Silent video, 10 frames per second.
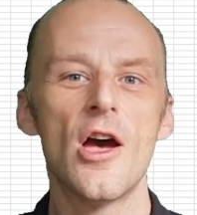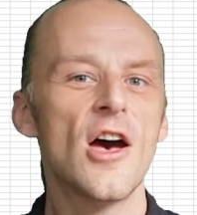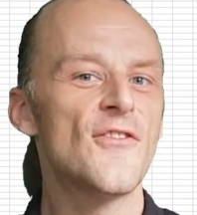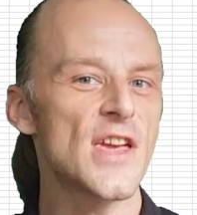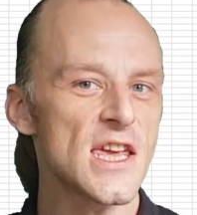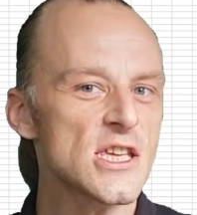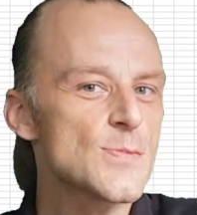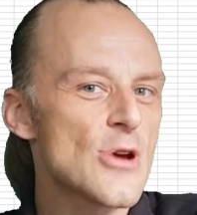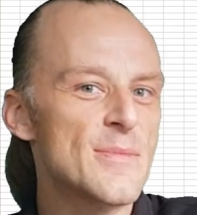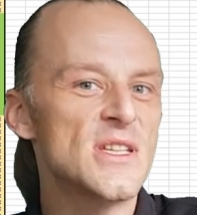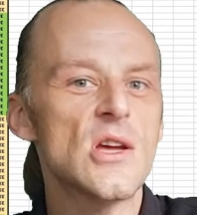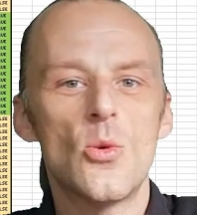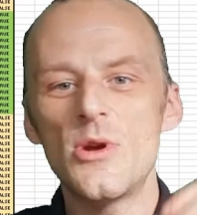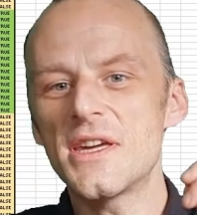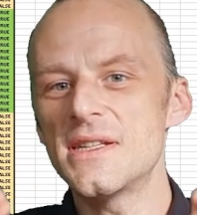For each premise,
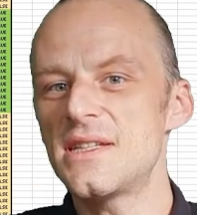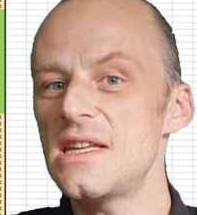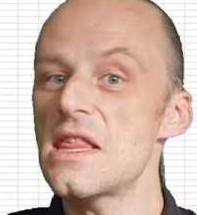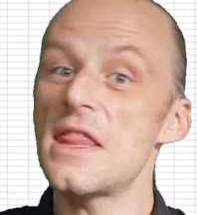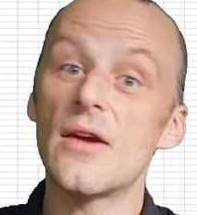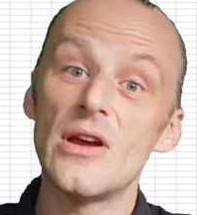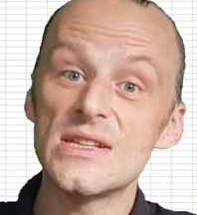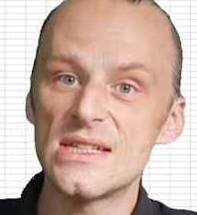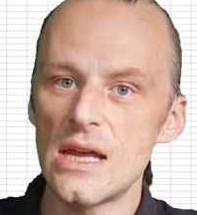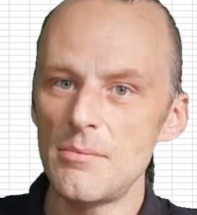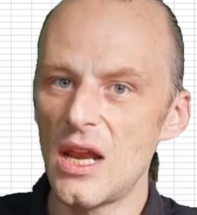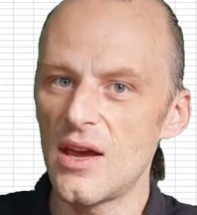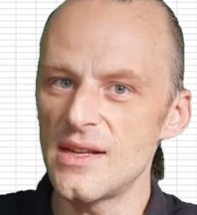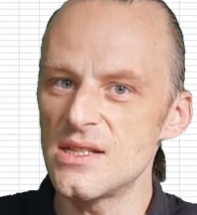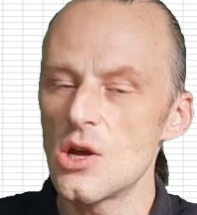we can see that there are some
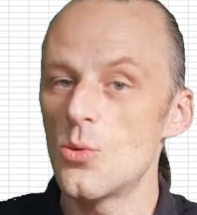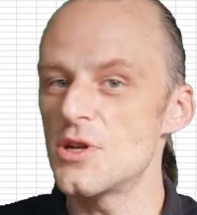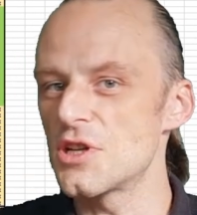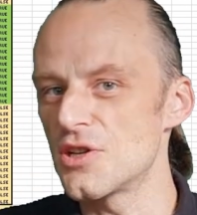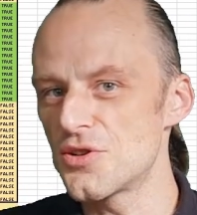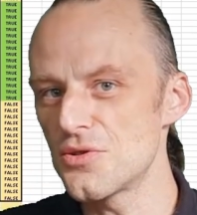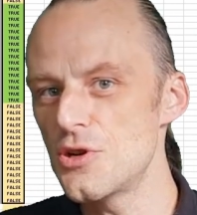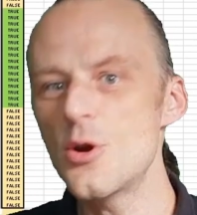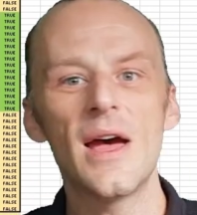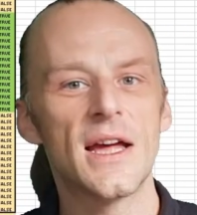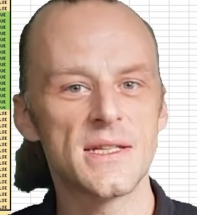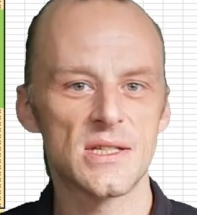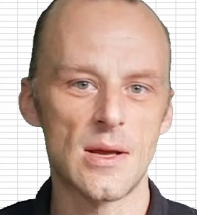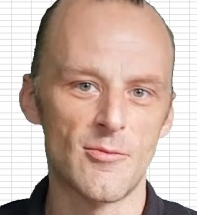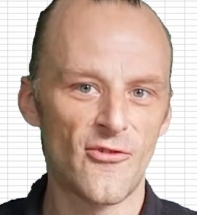lines which are true and
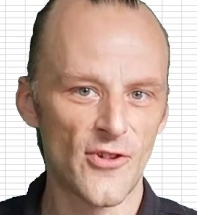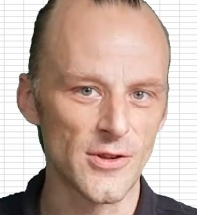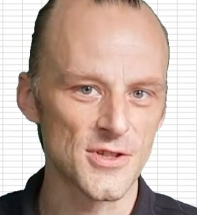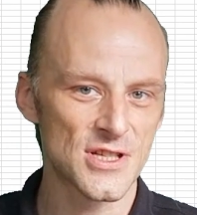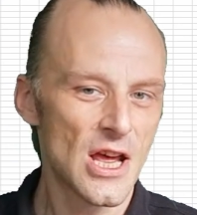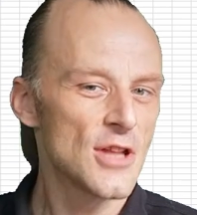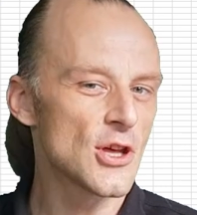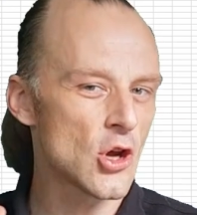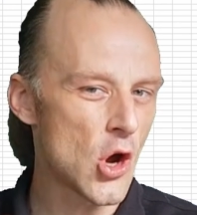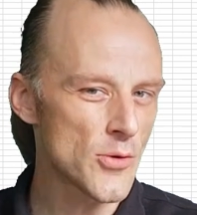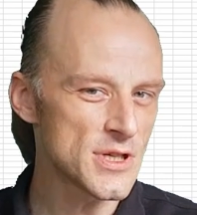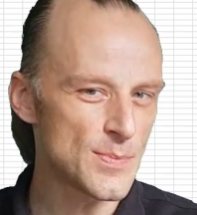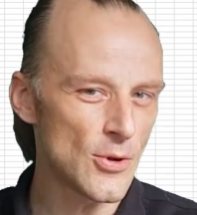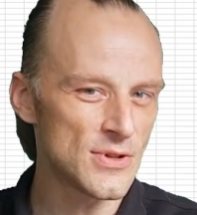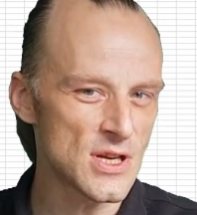some false. The
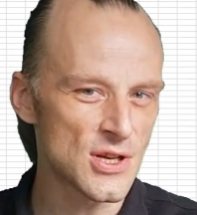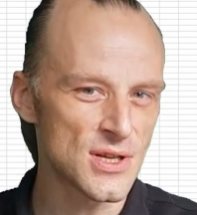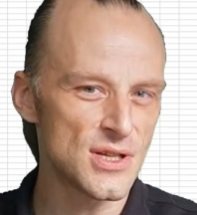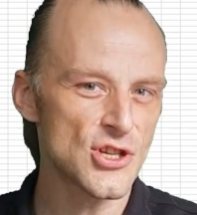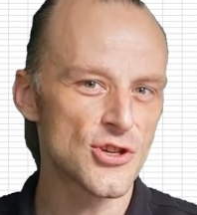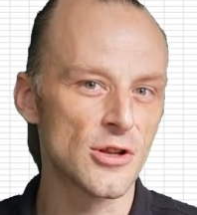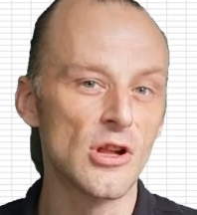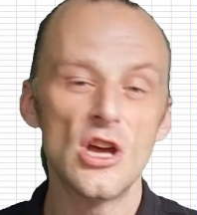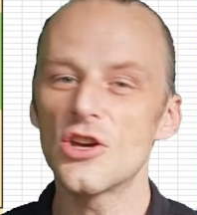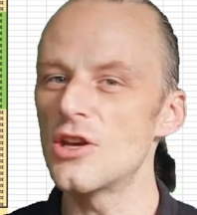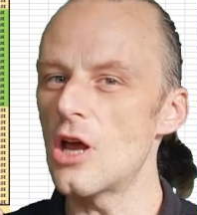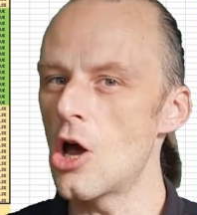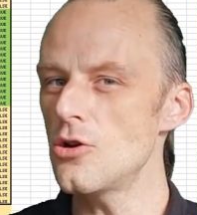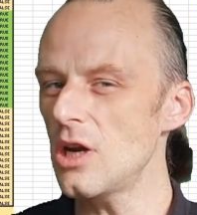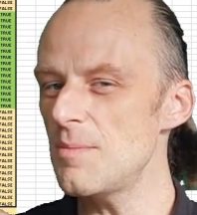corresponding conditional can
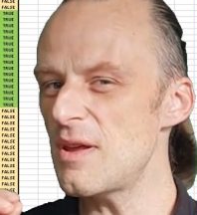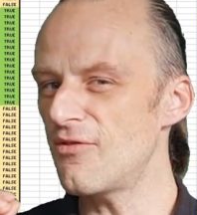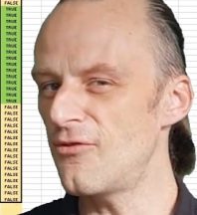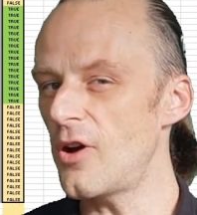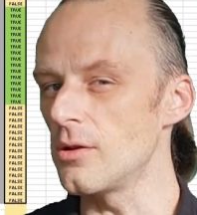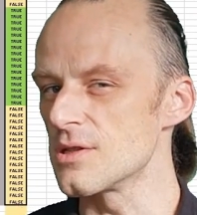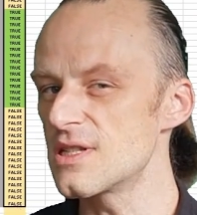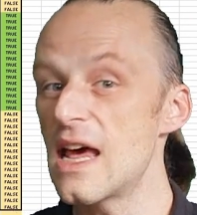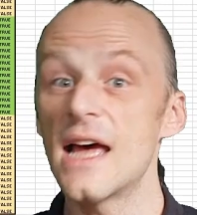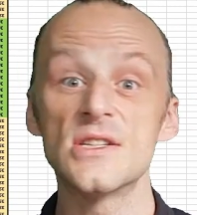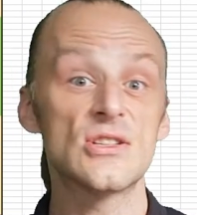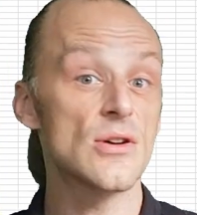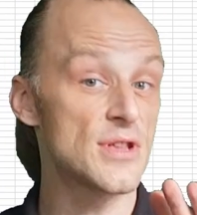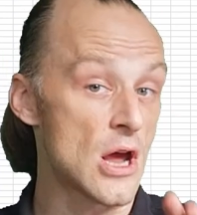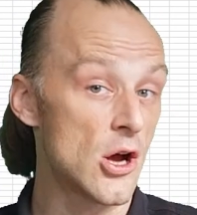only be false, and so
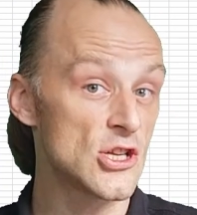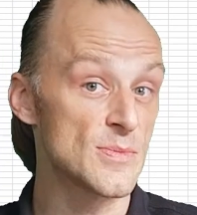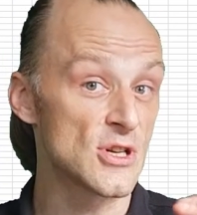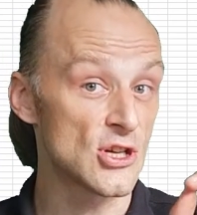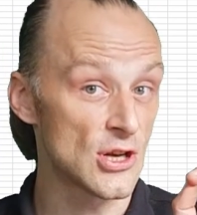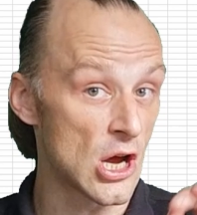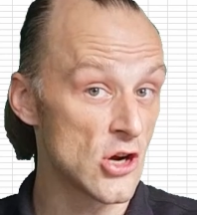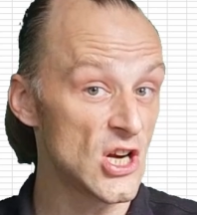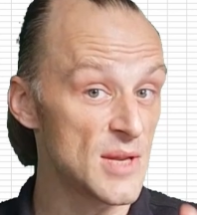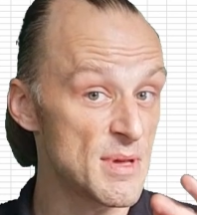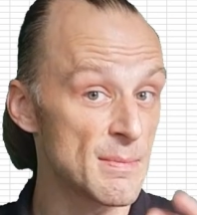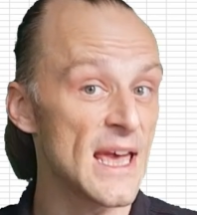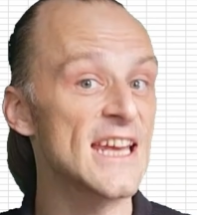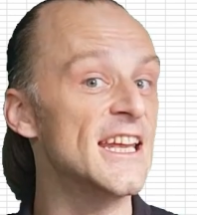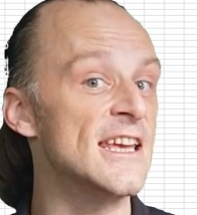the argument can only be
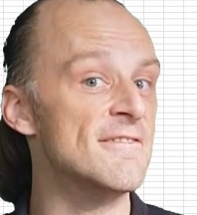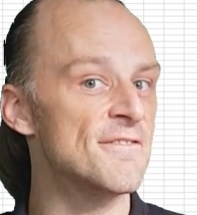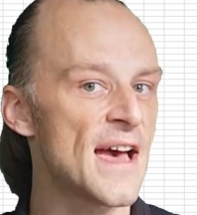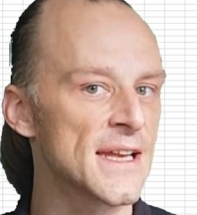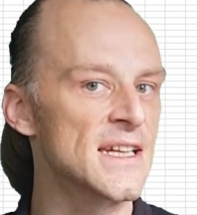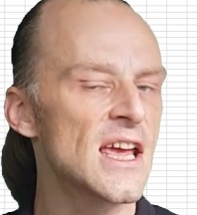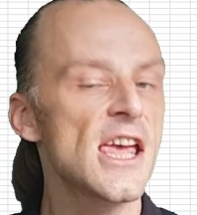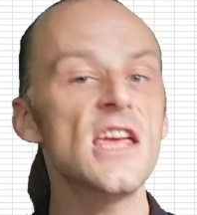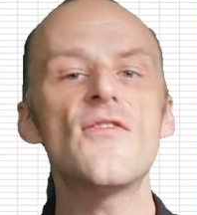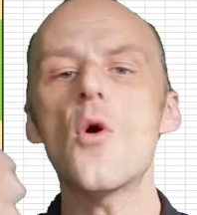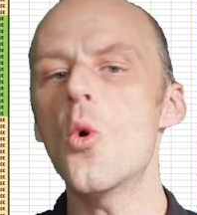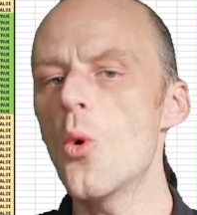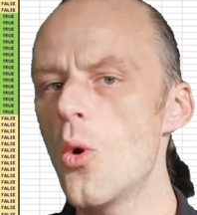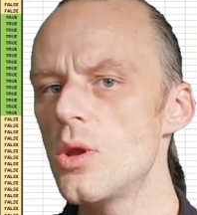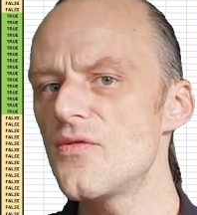made invalid if
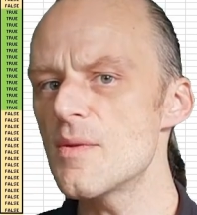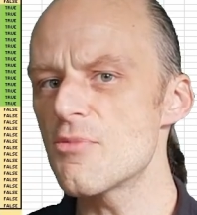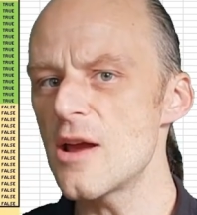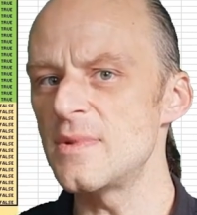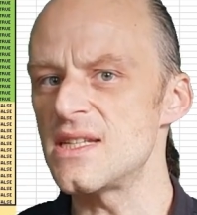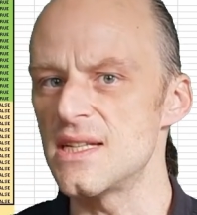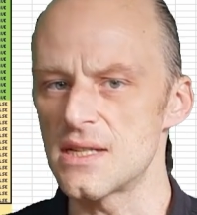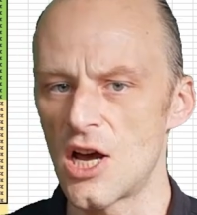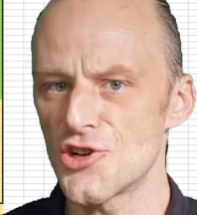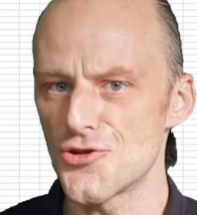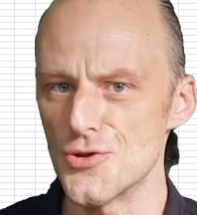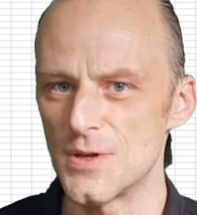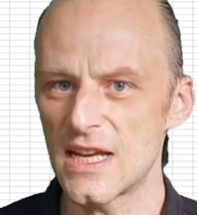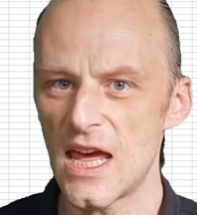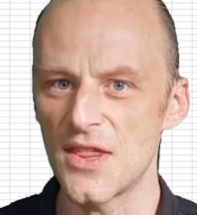all of the premises are true
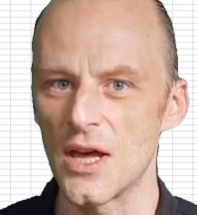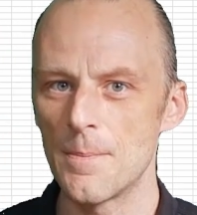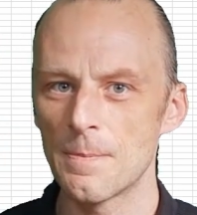together.